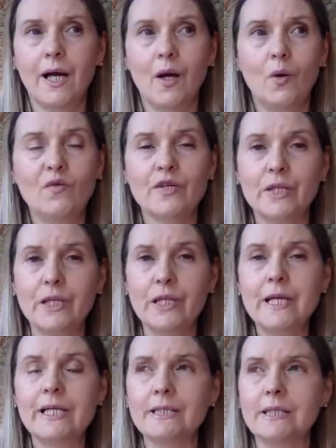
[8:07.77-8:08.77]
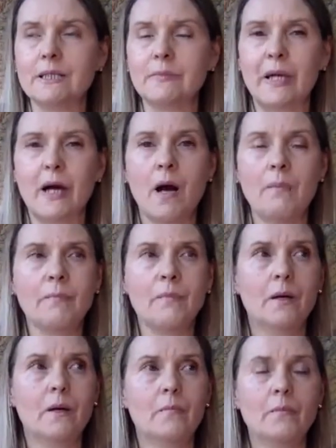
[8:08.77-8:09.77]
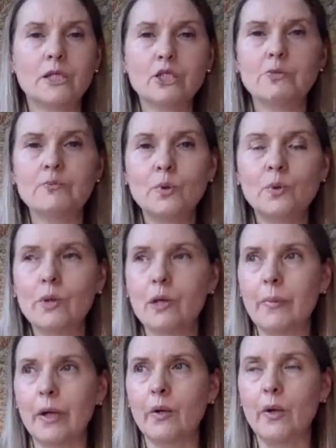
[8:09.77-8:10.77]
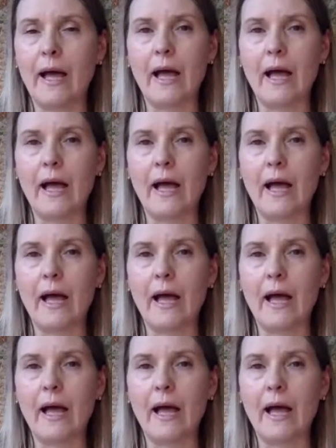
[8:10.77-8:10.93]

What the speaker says: over the years it's become much more about